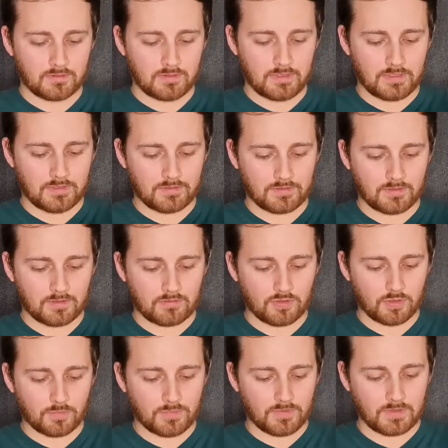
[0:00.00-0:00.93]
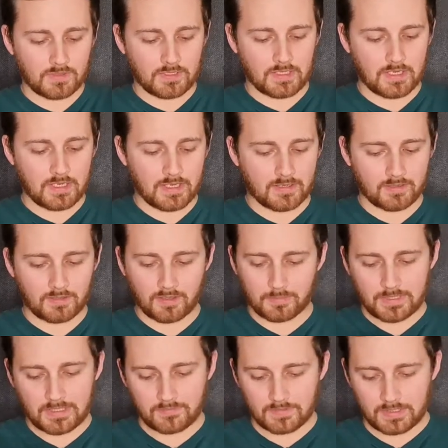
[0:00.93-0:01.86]
Instant aromas again
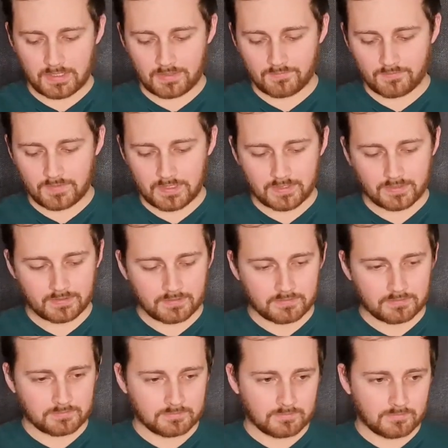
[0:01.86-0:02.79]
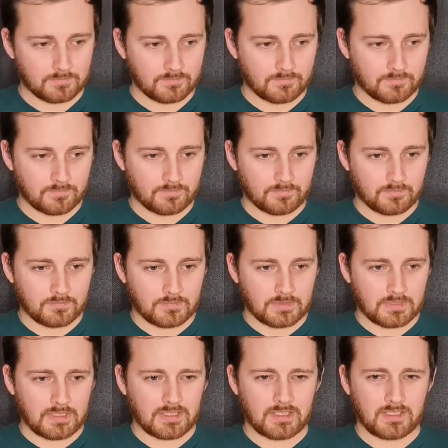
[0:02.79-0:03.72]
coming out of the can there.
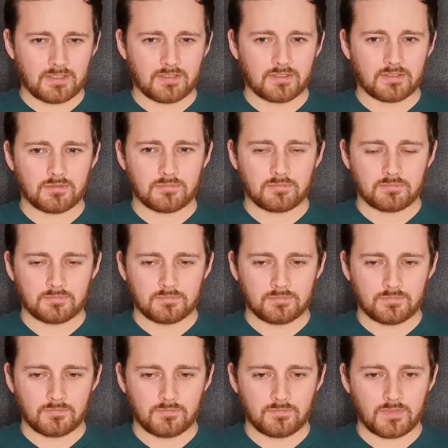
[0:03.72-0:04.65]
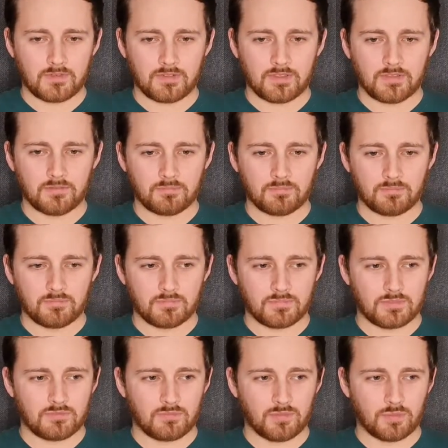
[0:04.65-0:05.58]
Kind of like a very
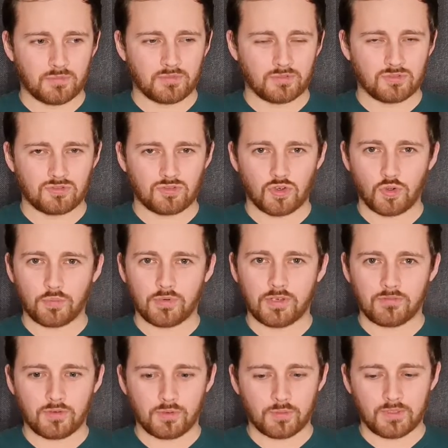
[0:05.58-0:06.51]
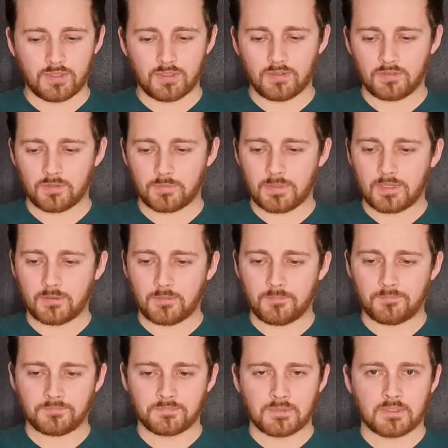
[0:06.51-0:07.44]
almost strawberry fruity smell.
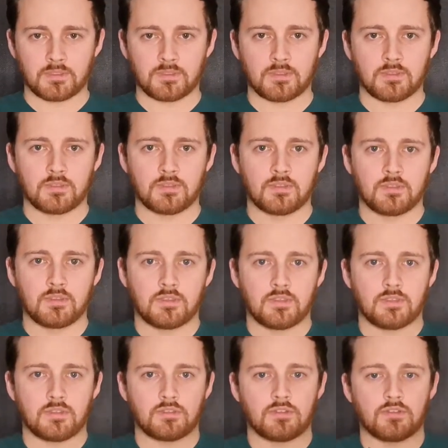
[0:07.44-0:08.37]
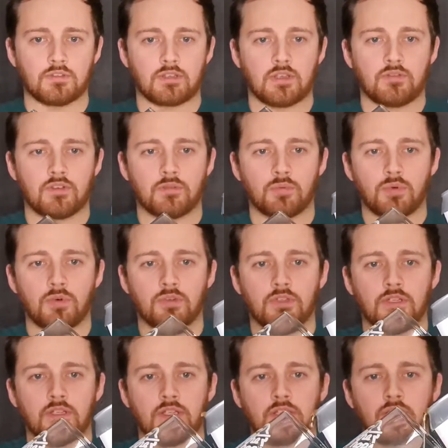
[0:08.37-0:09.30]
Let's just get this poured
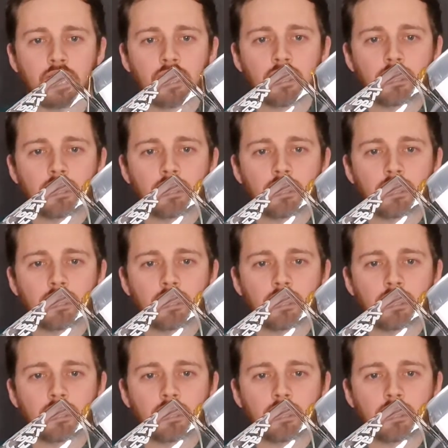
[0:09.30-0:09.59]
in here.